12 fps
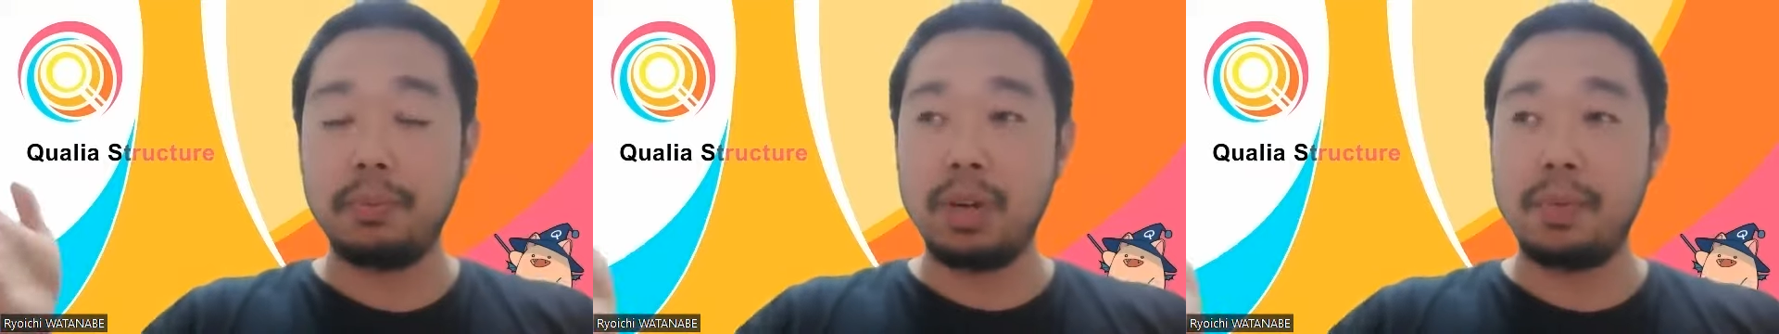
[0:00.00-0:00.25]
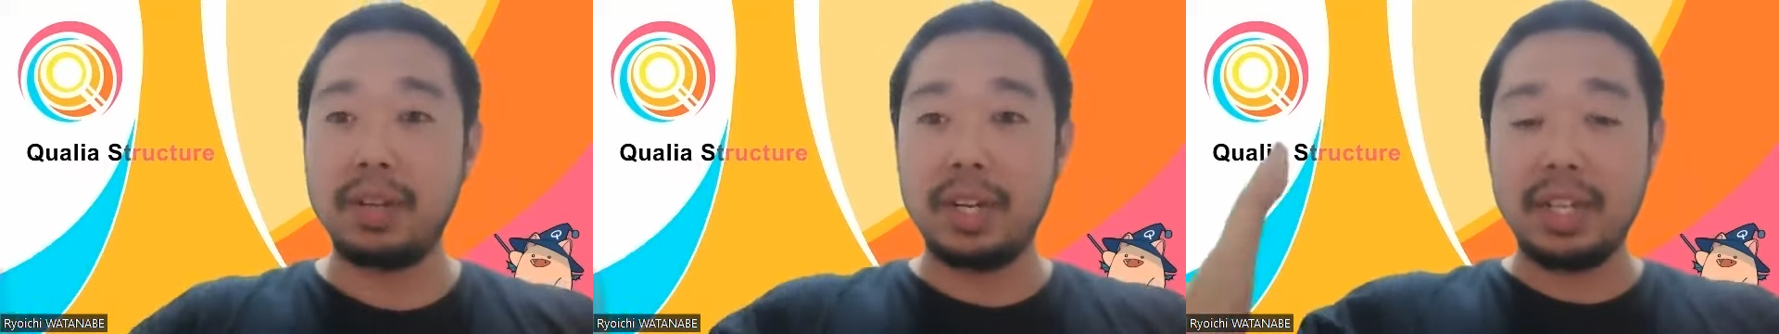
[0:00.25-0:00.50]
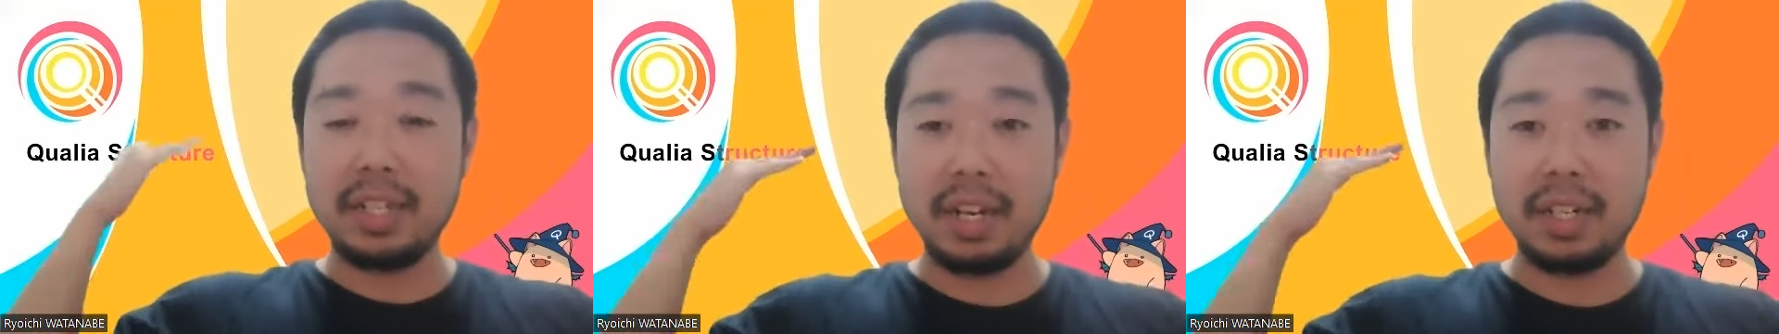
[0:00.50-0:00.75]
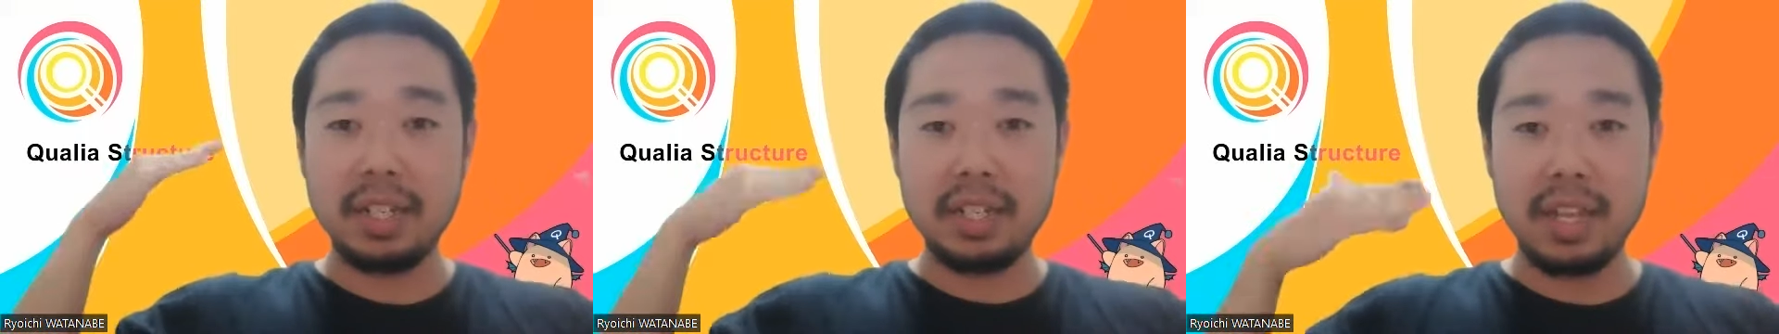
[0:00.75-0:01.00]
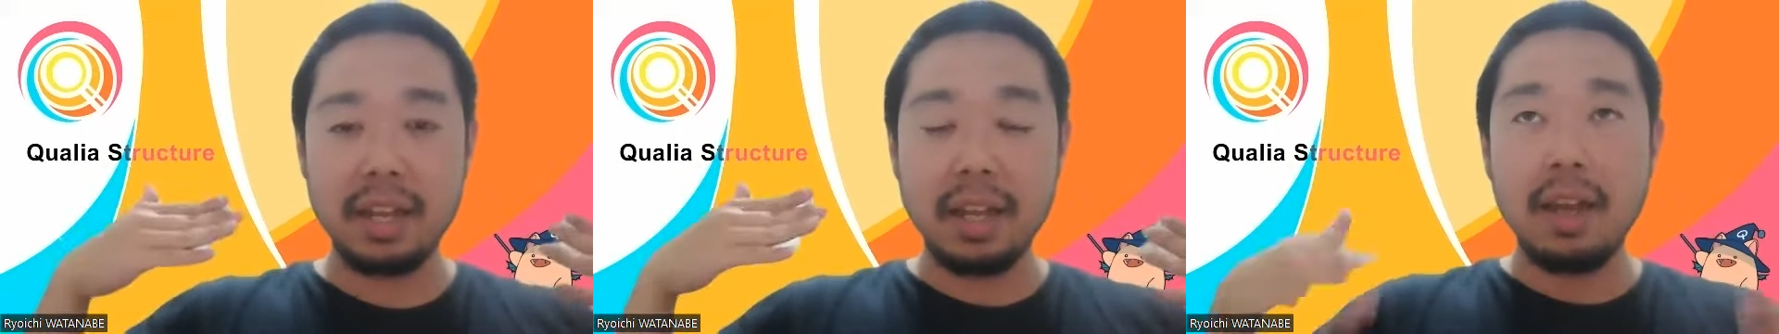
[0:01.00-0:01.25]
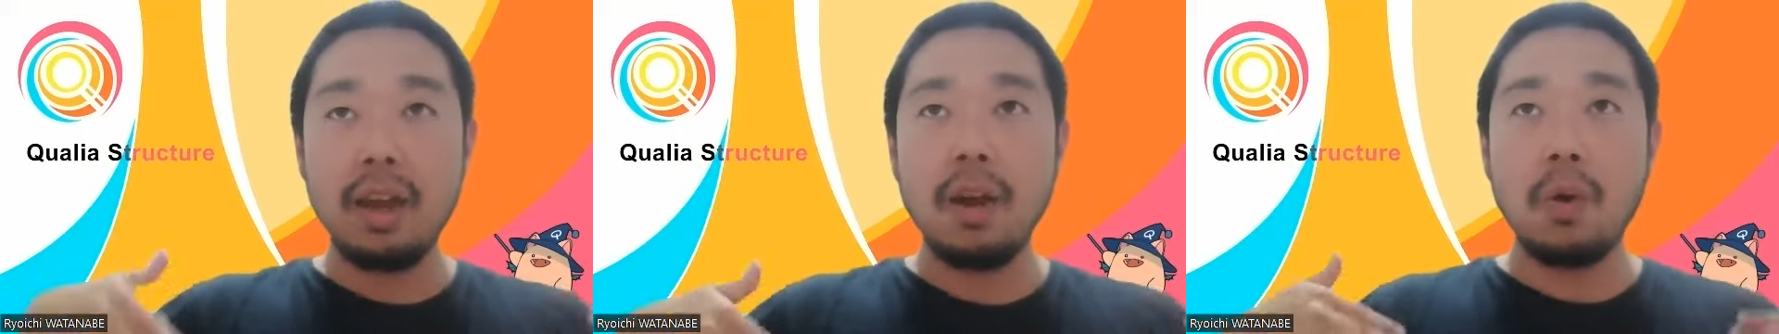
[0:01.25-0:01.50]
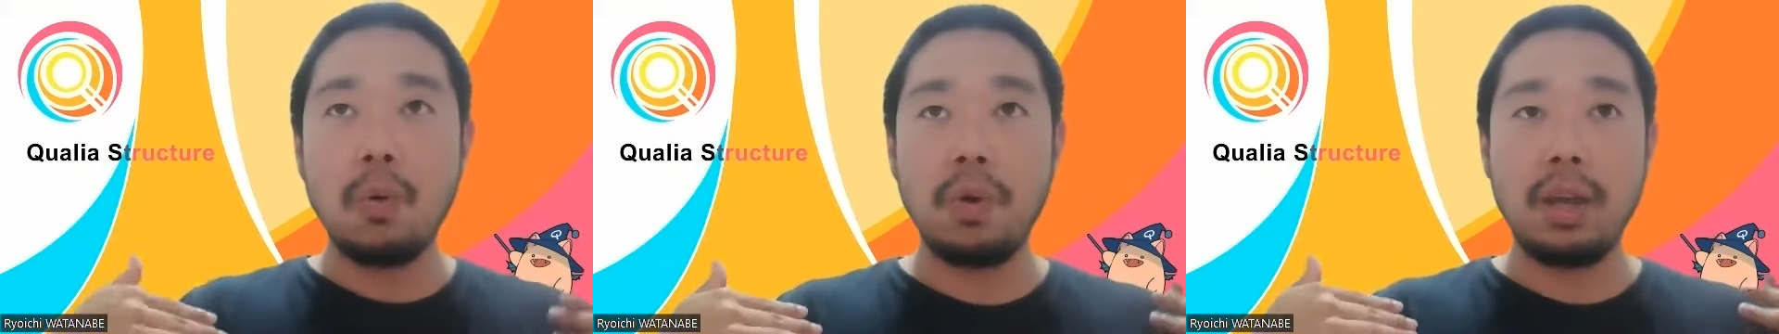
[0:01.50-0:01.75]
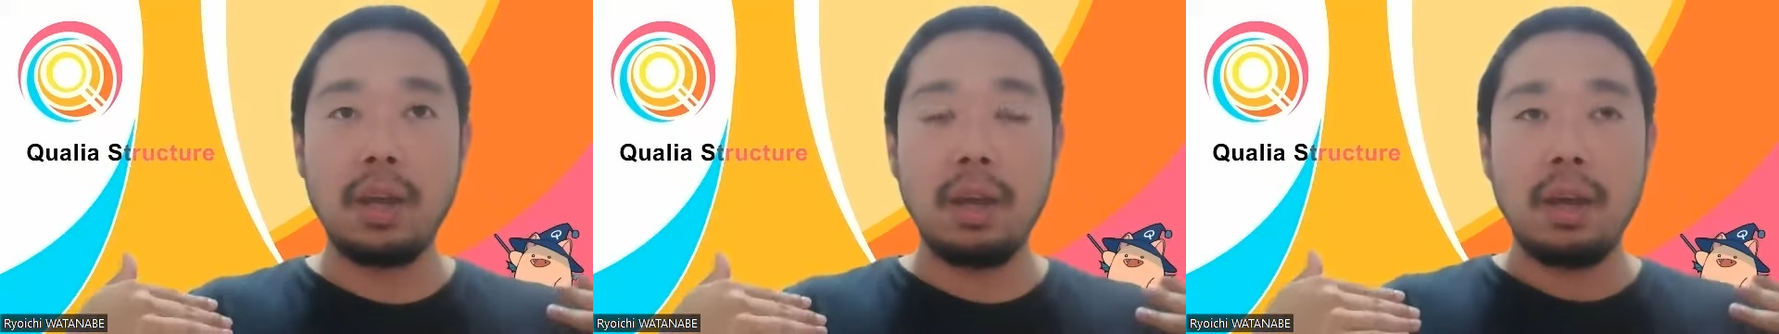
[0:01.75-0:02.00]
previous research. Then
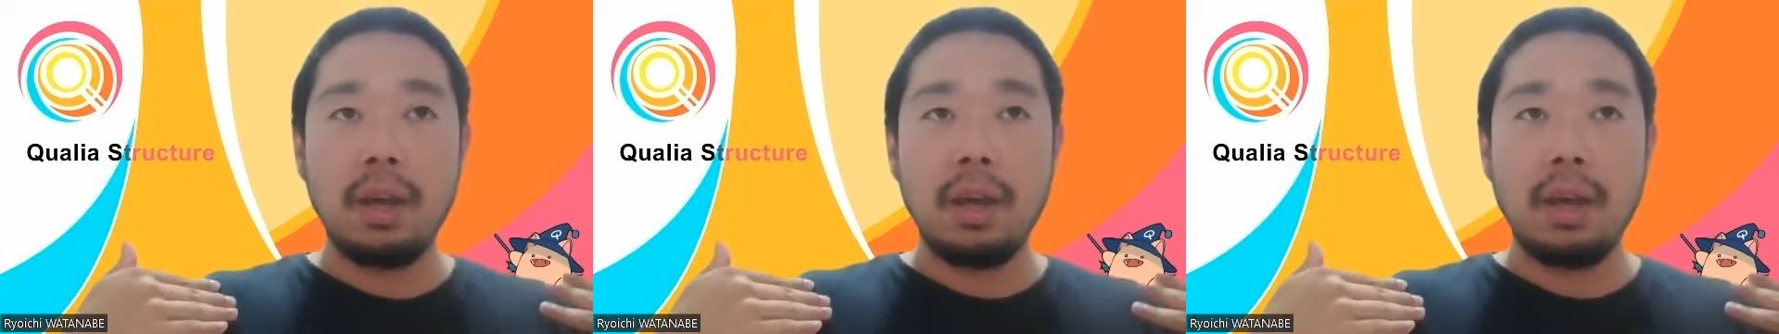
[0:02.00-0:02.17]
we